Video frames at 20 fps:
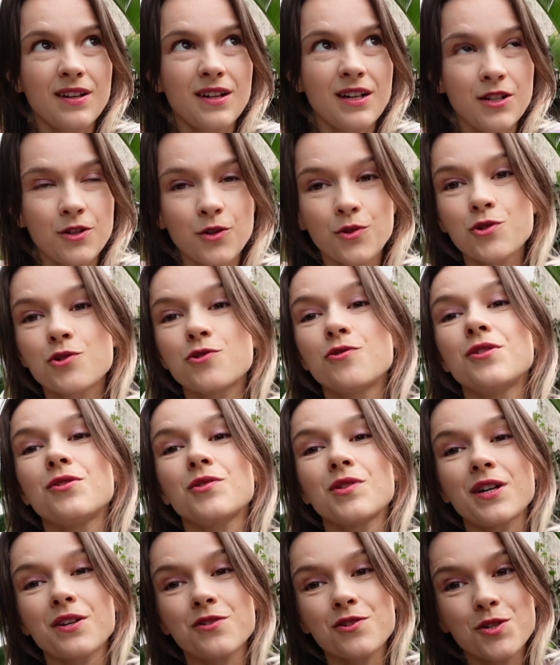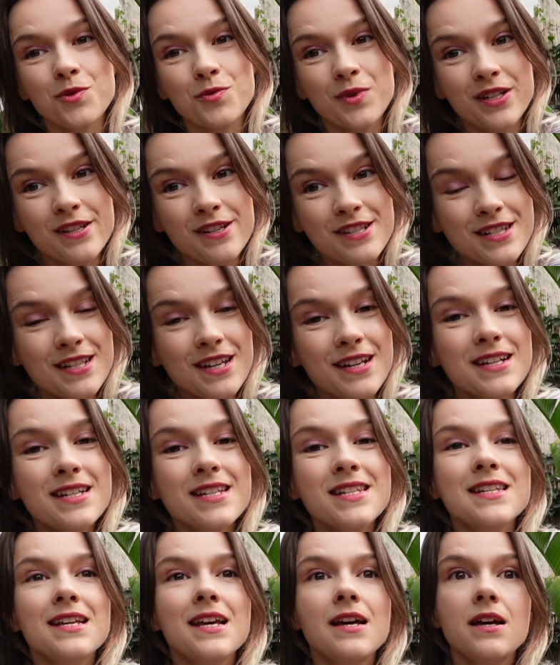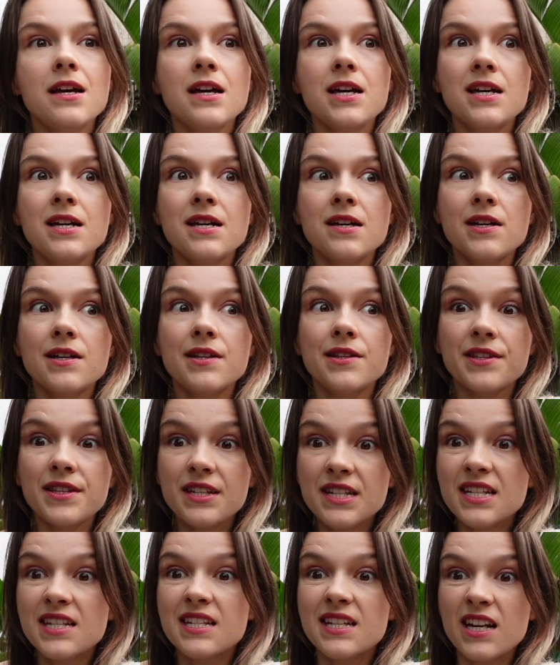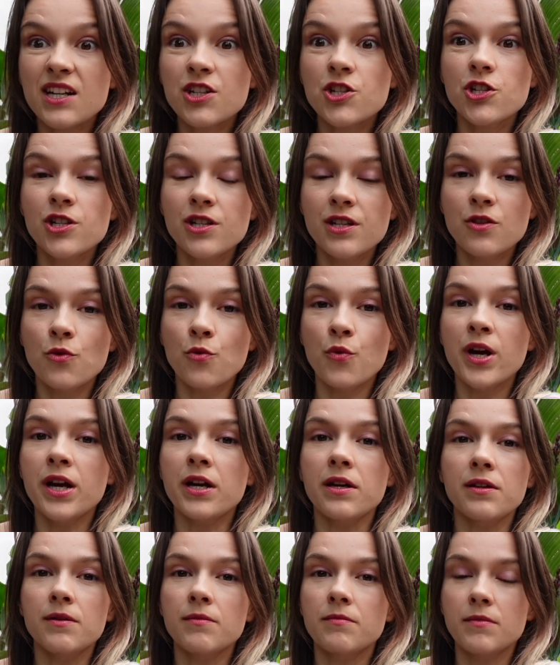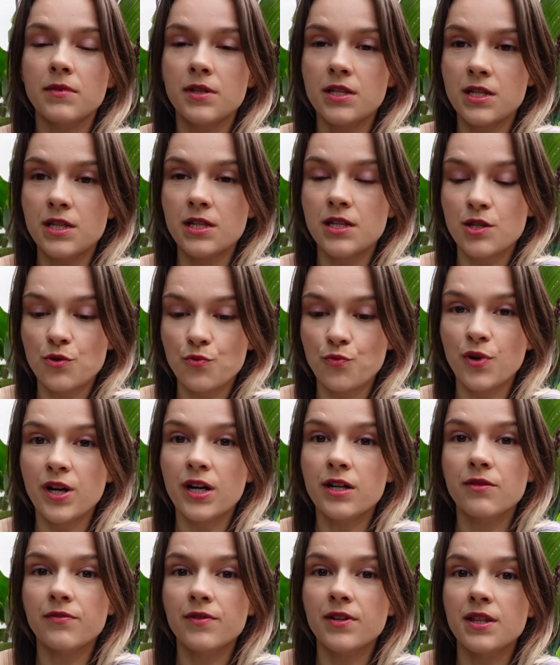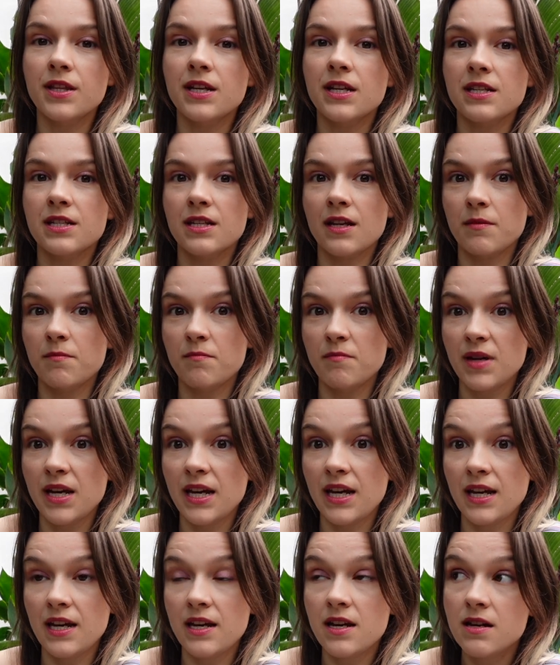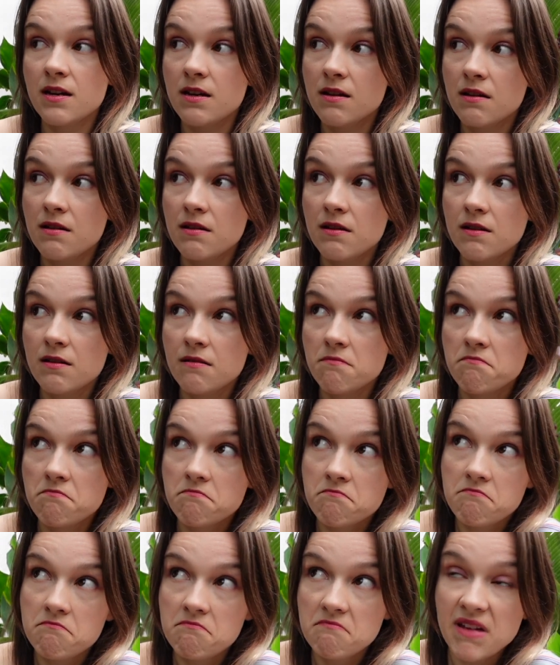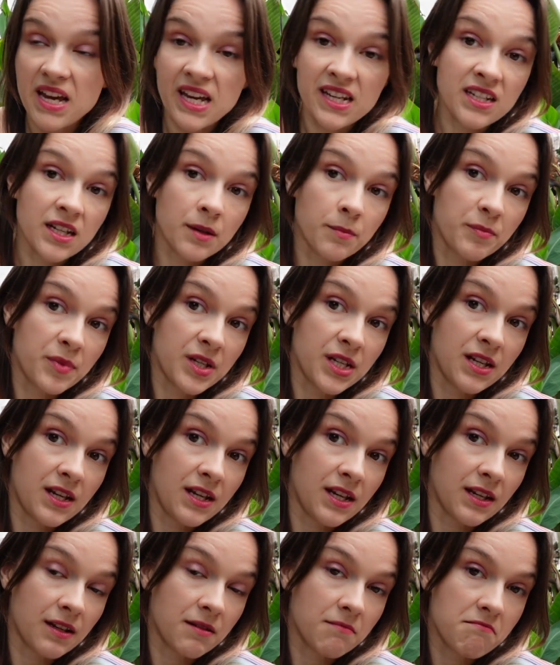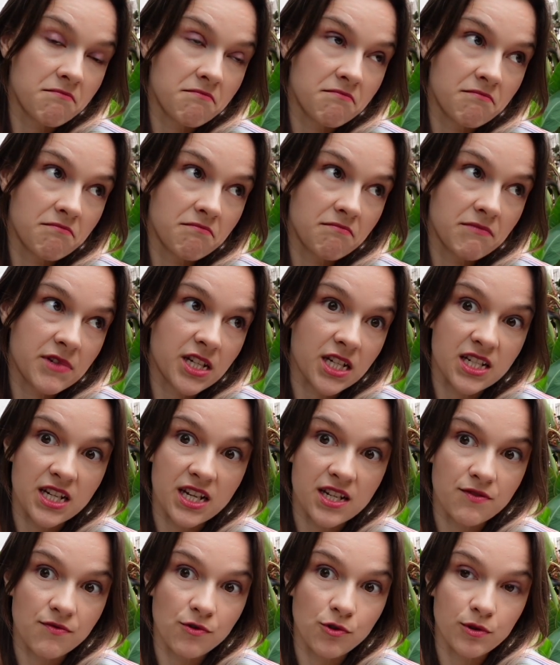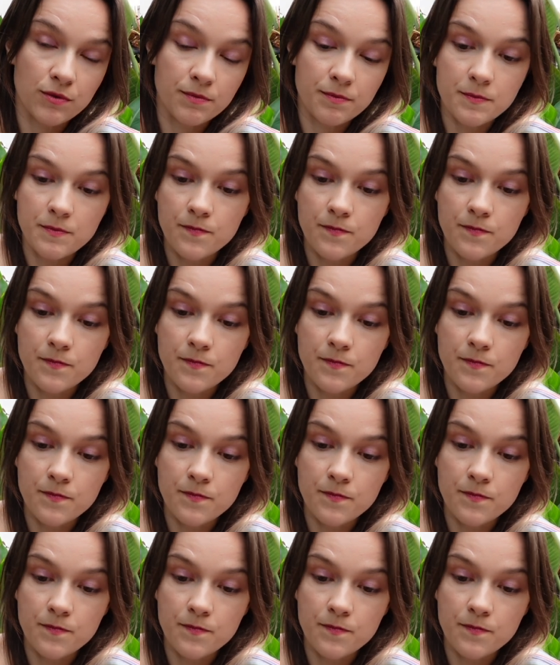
and also in 2026, this is actually the way. This is one of the things that may end up being successful.